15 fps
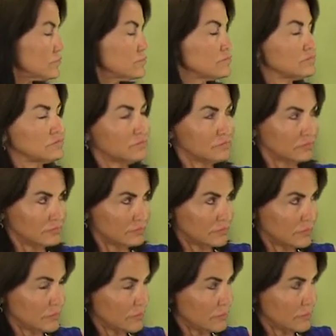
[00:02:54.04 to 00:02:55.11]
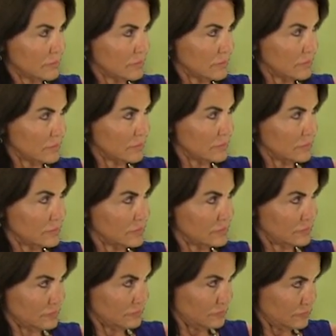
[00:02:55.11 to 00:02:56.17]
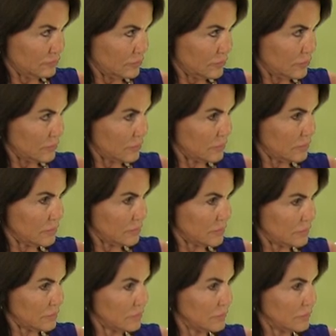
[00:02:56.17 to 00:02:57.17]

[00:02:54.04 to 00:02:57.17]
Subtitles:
[no speech]